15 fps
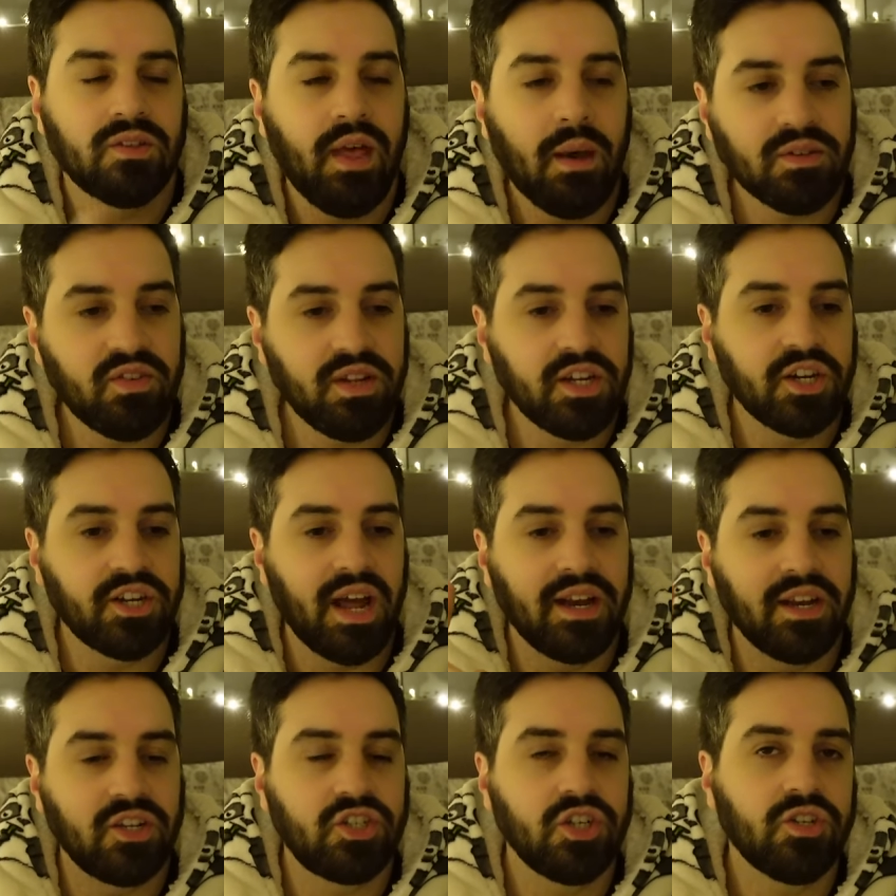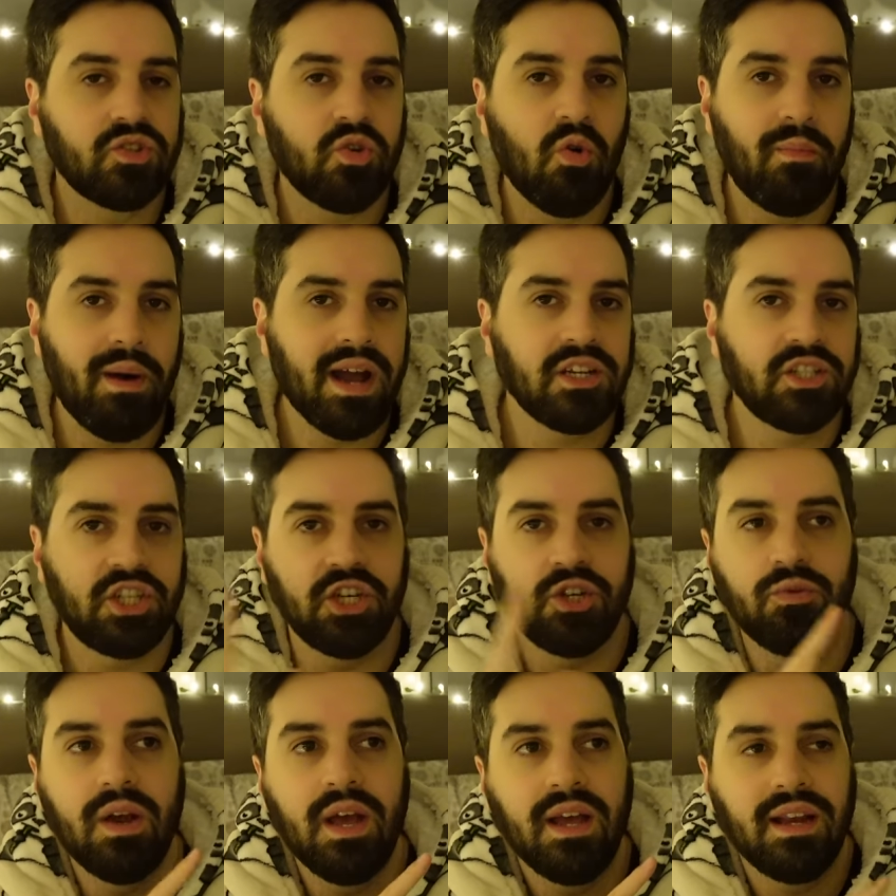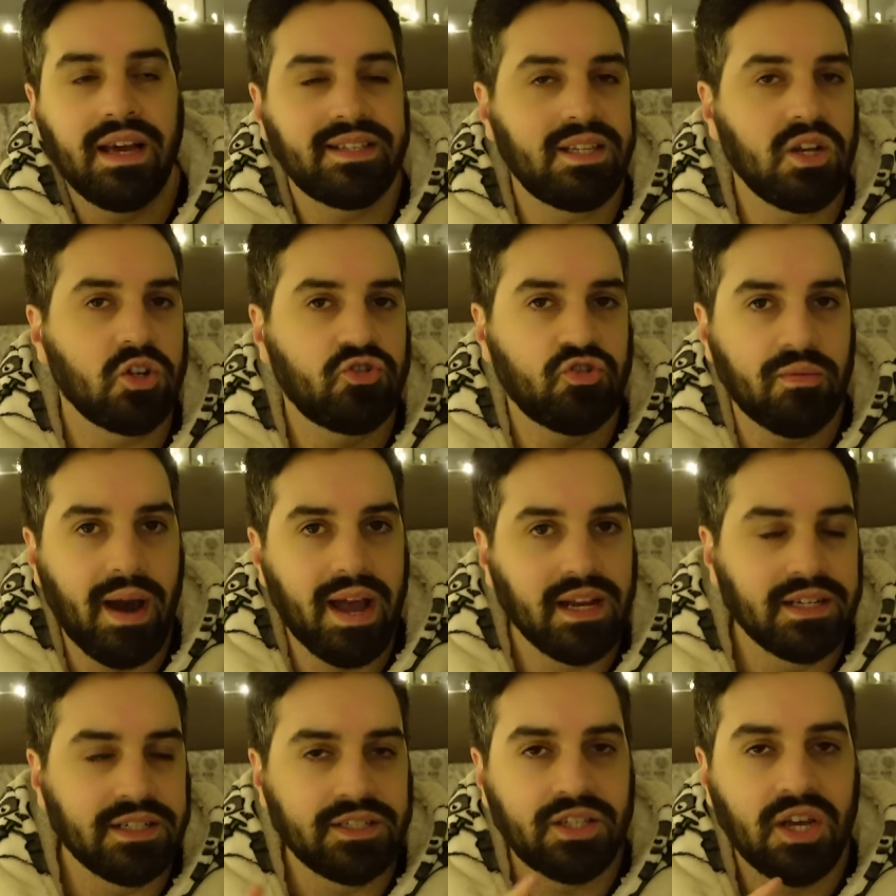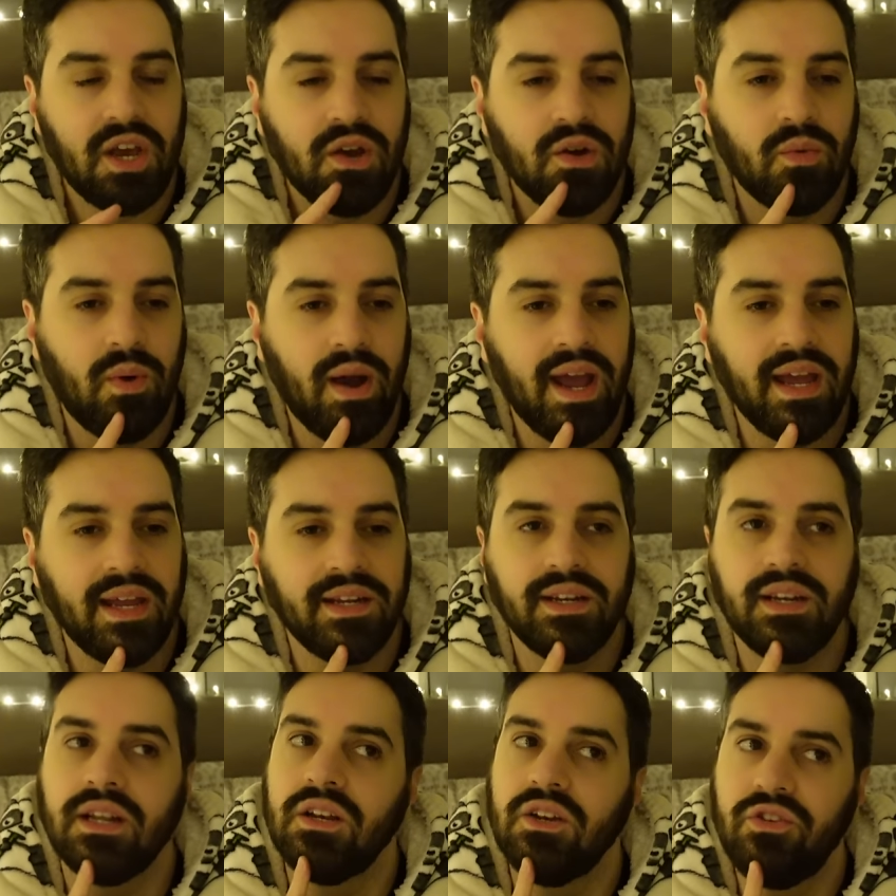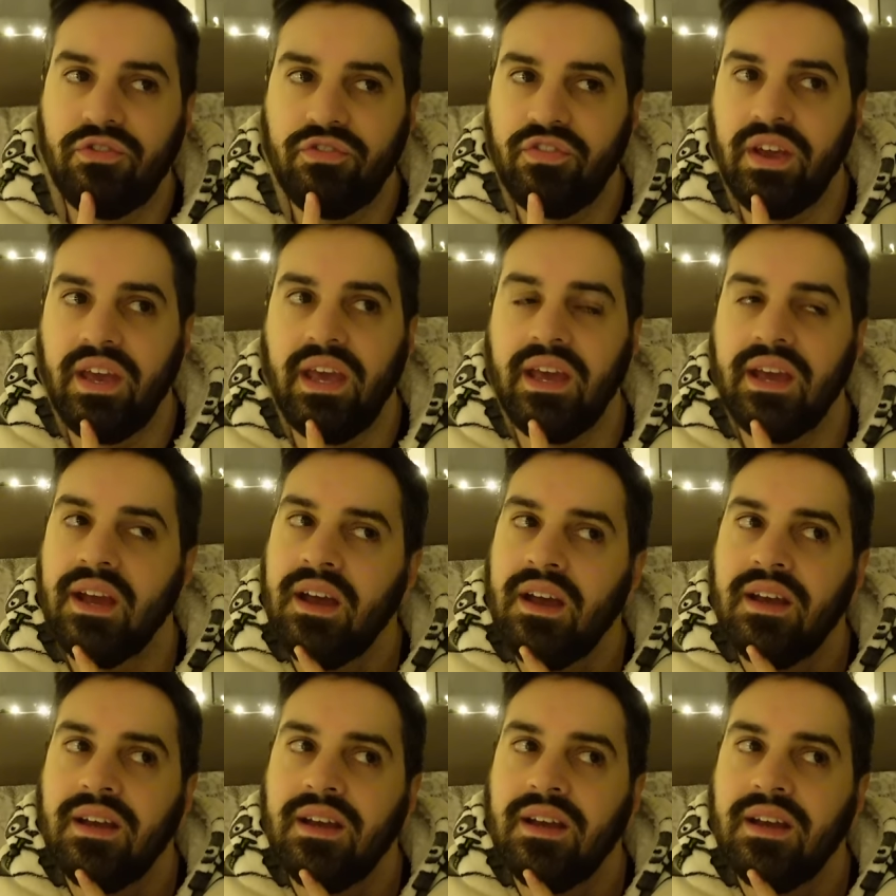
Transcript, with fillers: So that was really good and it does go back to like say on Drum Island when Luffy